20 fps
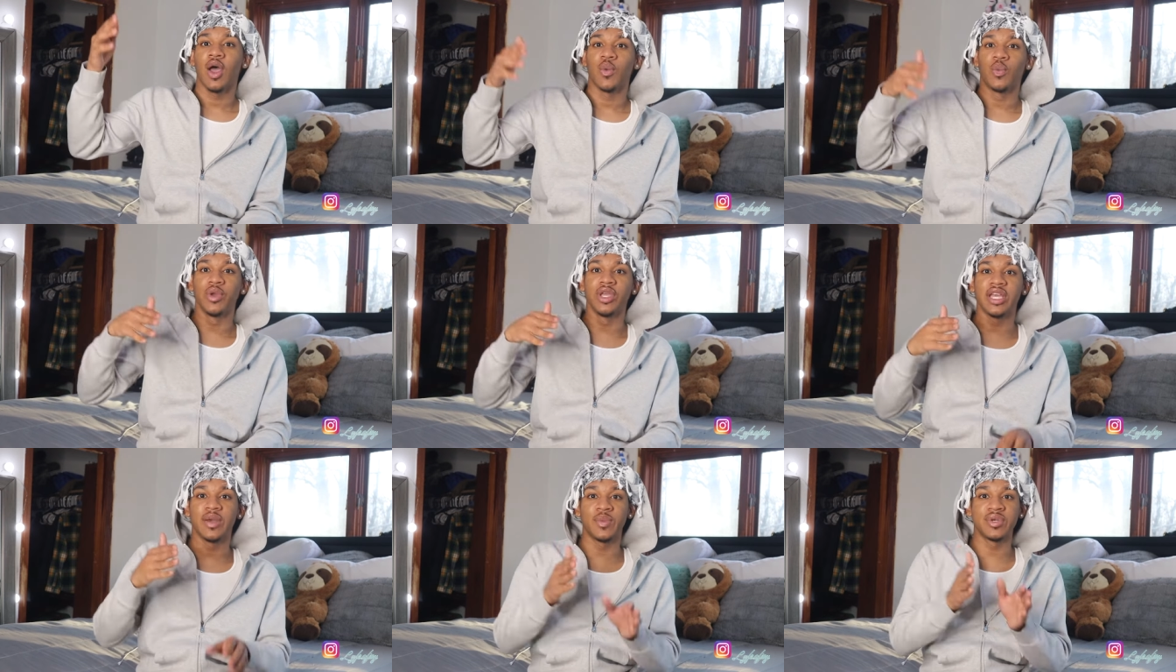
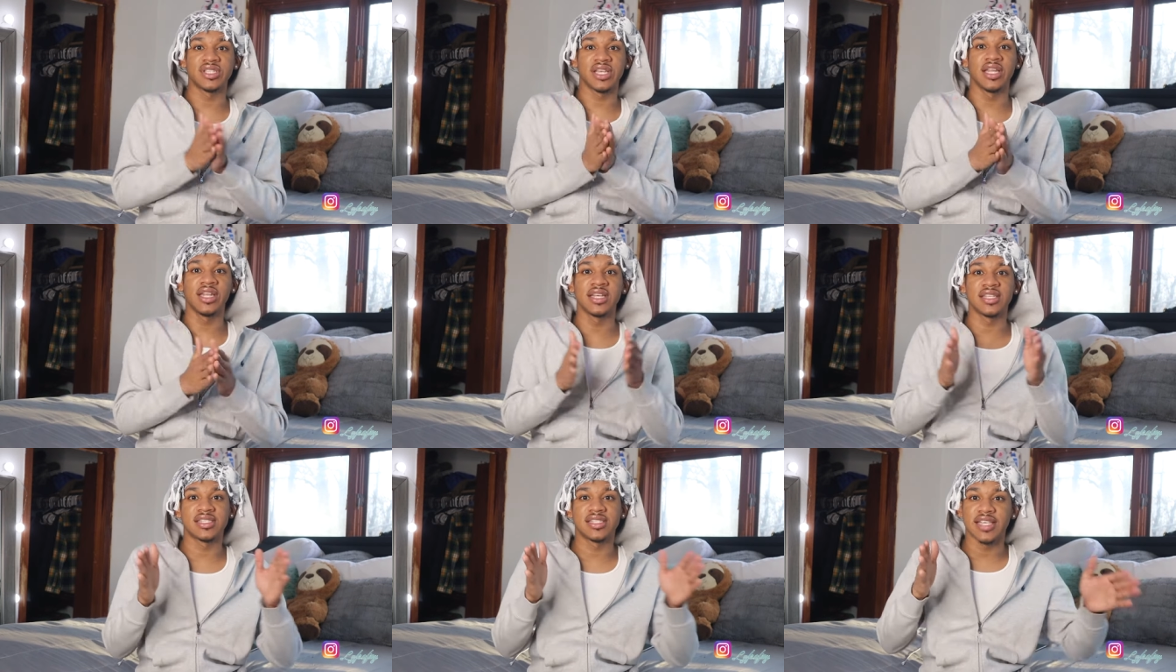We was
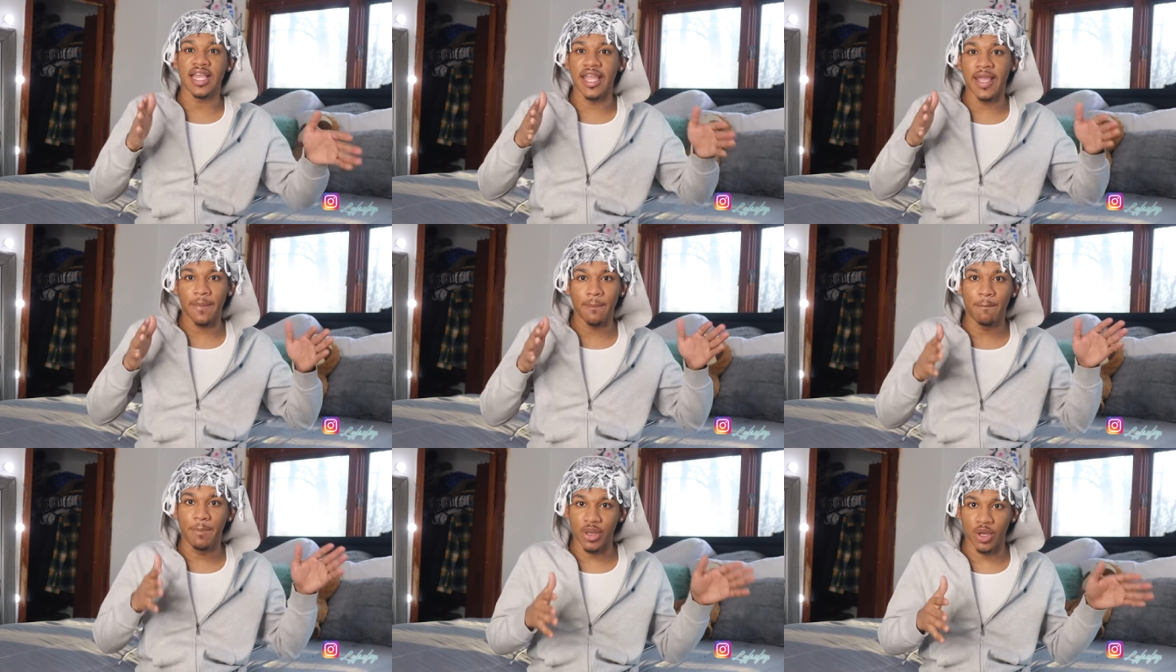in the
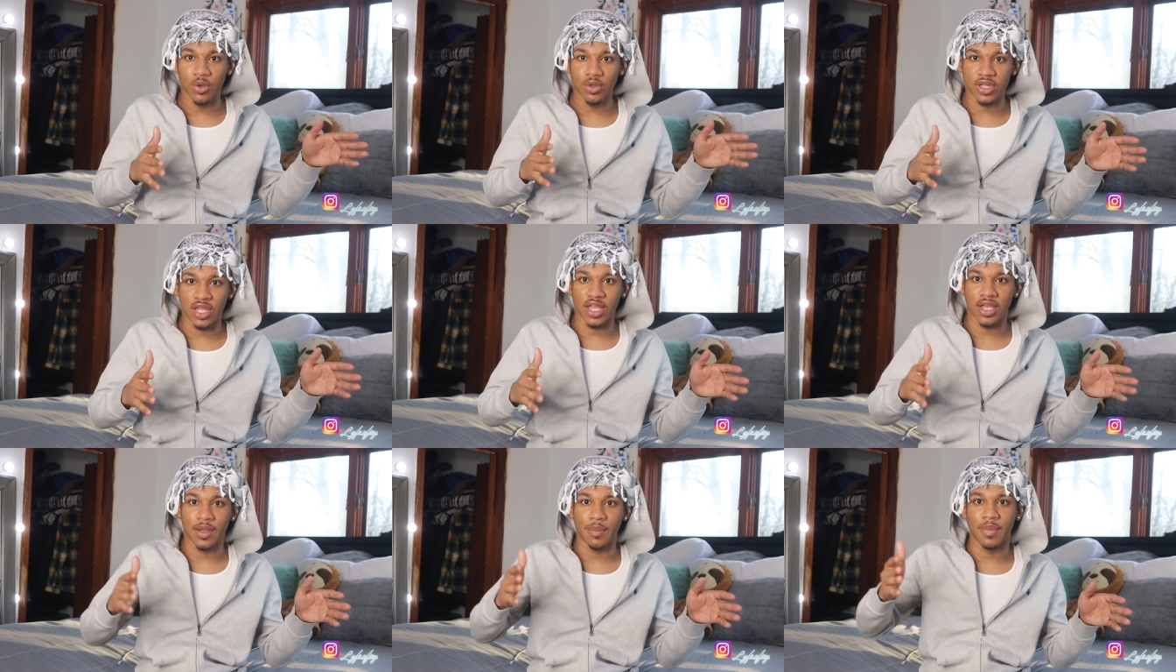same
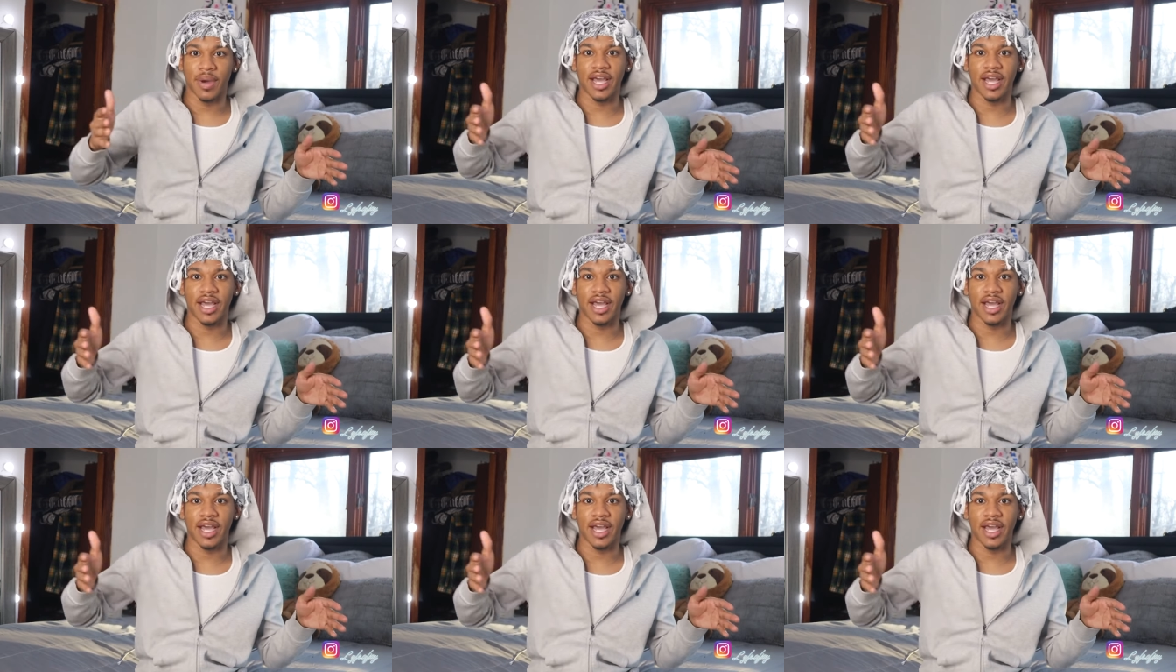building.